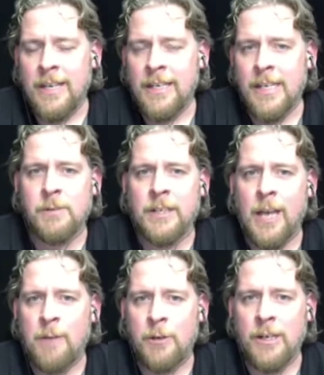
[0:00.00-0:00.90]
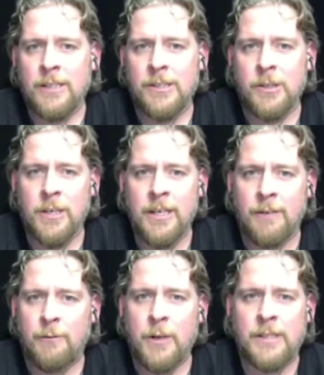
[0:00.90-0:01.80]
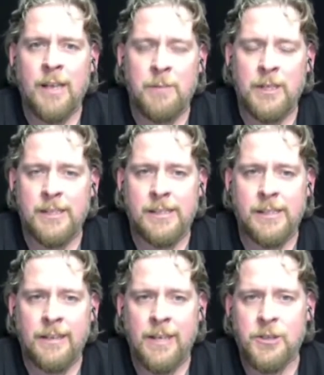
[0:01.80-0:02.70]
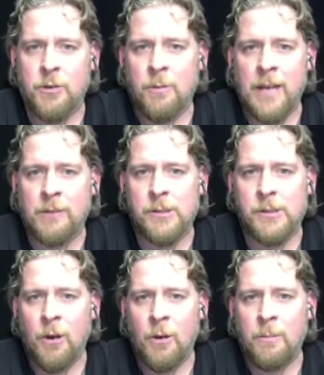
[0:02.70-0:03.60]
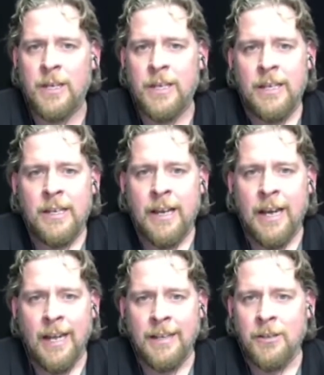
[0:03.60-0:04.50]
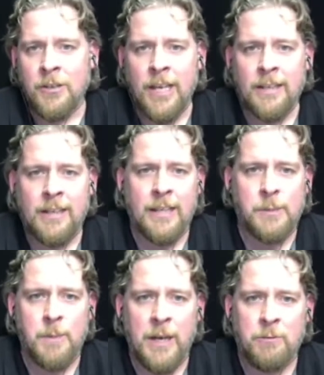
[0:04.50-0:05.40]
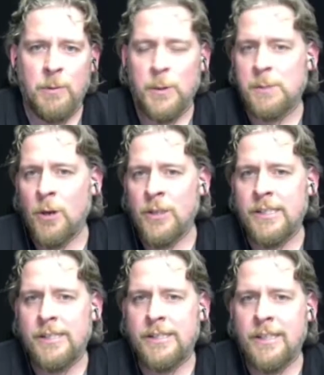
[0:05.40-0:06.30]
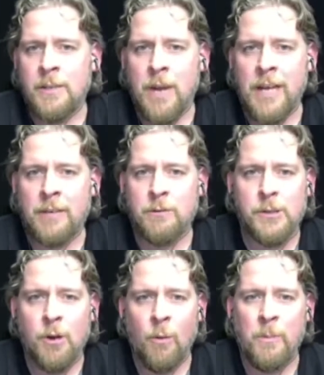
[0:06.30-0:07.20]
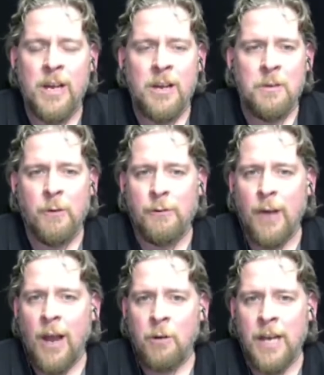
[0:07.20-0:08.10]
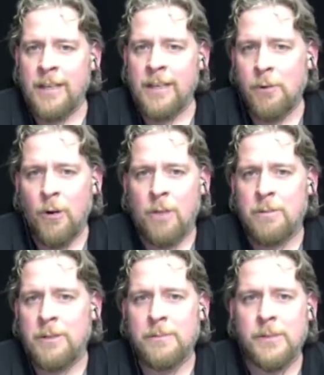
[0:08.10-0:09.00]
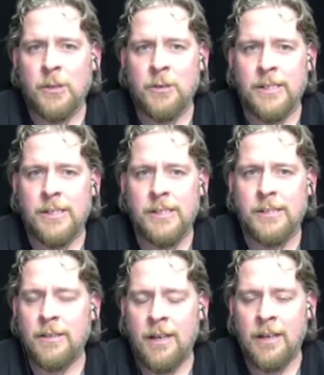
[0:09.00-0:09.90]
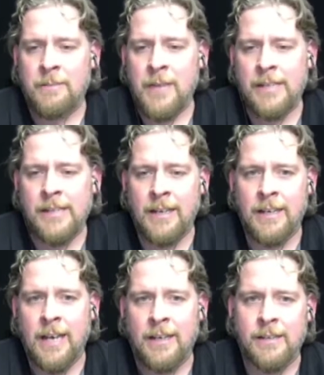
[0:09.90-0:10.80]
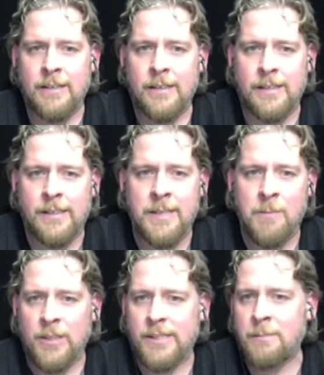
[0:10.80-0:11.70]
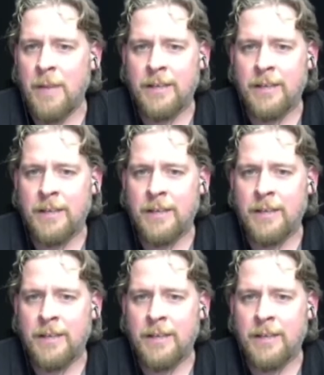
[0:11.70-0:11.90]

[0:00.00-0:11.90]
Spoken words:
industrial camera. So here, for example, it's attached to a microscope, and you can get spectral responses in a microscope without any problem. So this is as any other CMOS